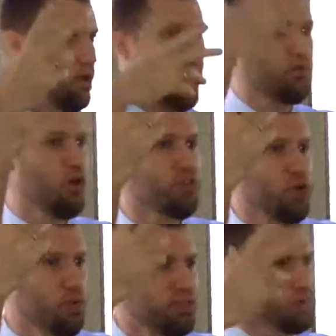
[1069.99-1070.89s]
I'd
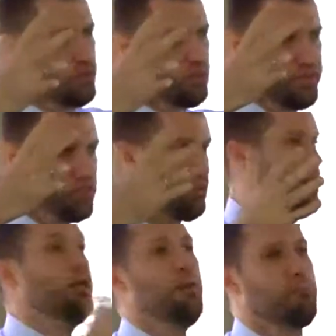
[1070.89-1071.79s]
rather go with this one or with this one.
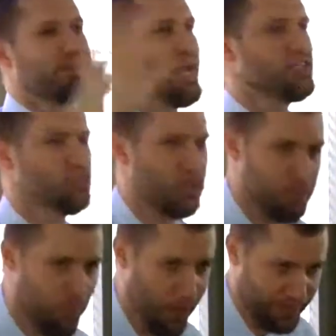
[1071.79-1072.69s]
But that's not
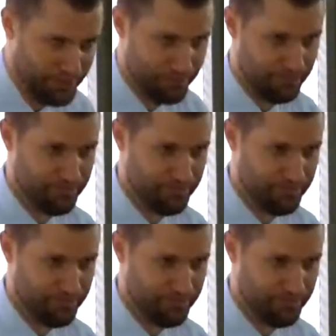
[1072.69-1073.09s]
the point.